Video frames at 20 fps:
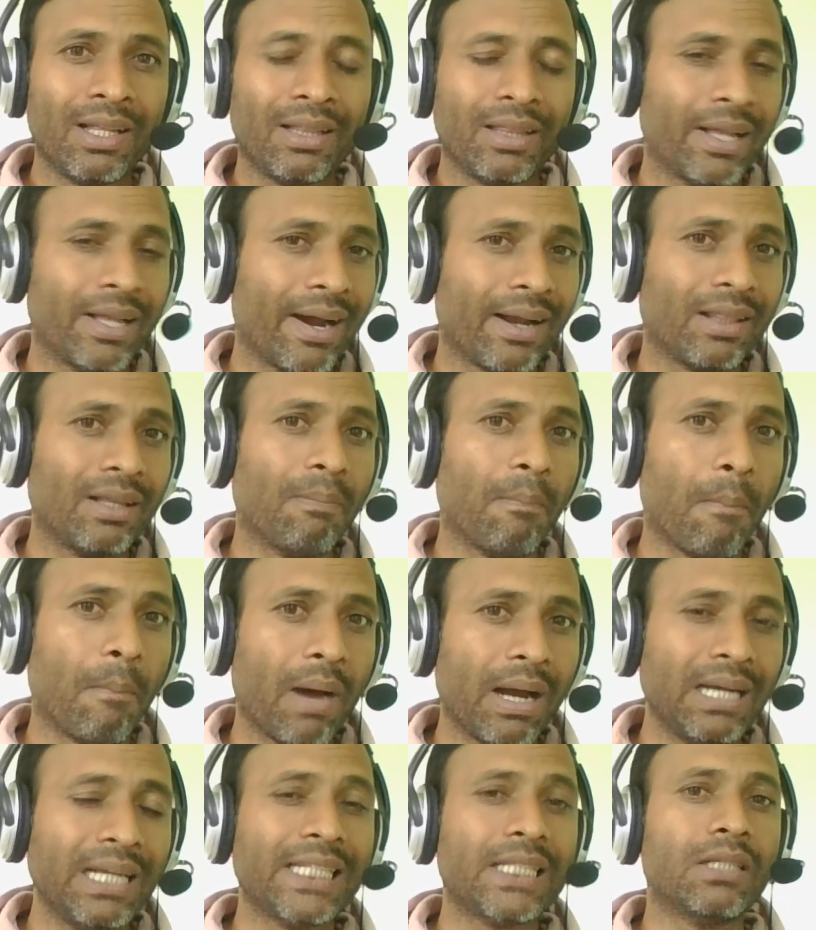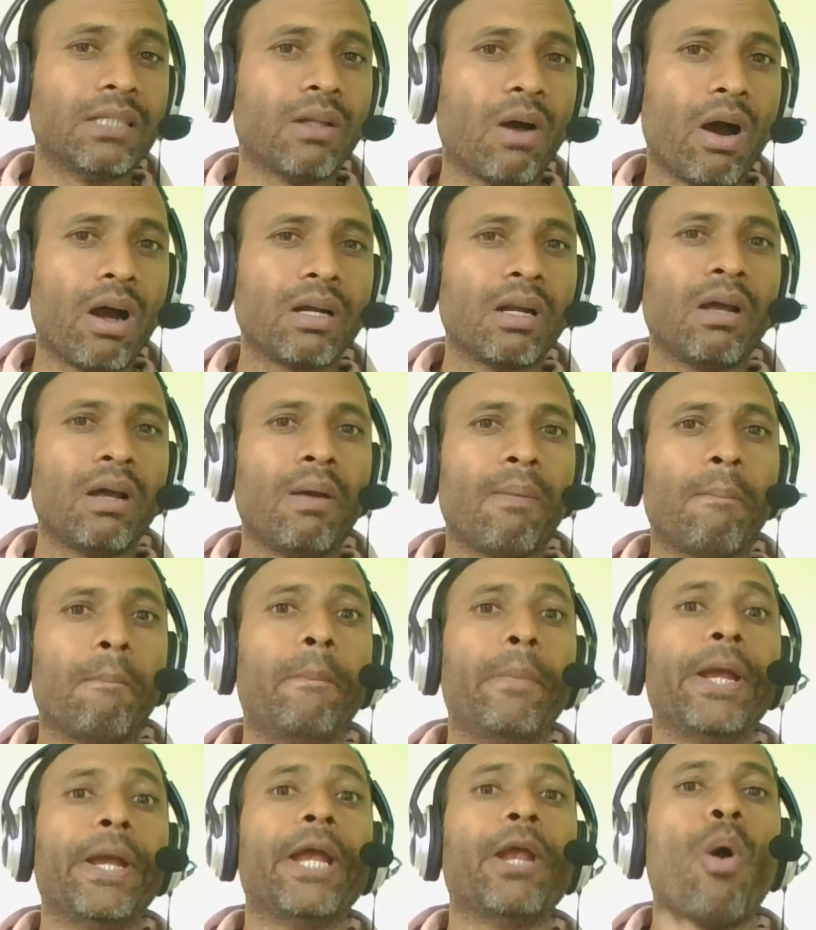that the money is not
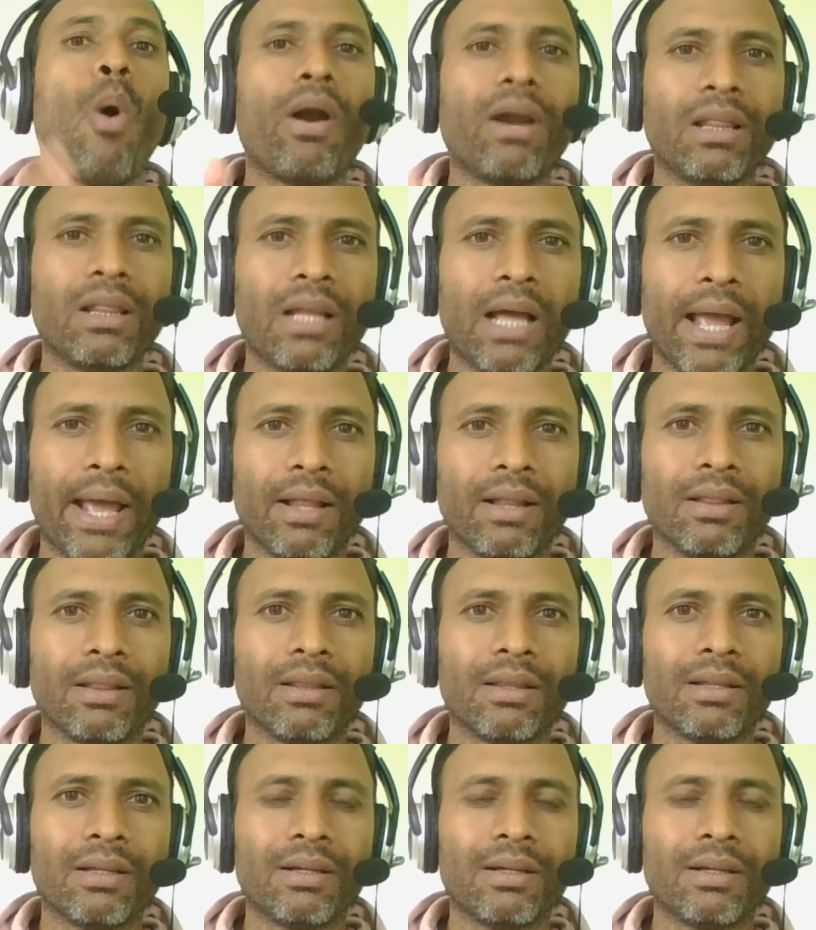beyond the health.